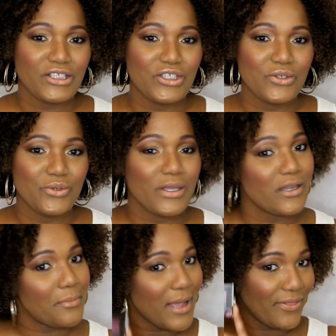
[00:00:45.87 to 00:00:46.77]
to
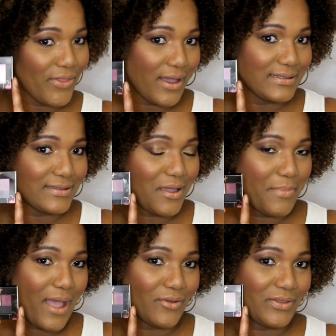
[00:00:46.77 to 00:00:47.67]
hear my thoughts
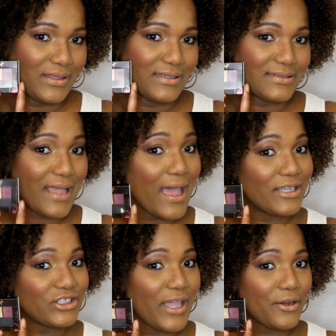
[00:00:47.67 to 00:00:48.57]
about this
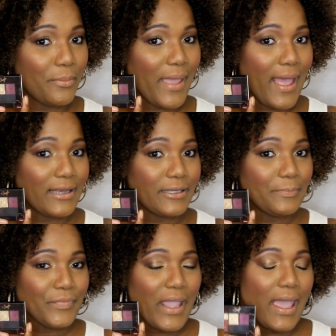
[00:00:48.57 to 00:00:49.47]
eyeshadow palette,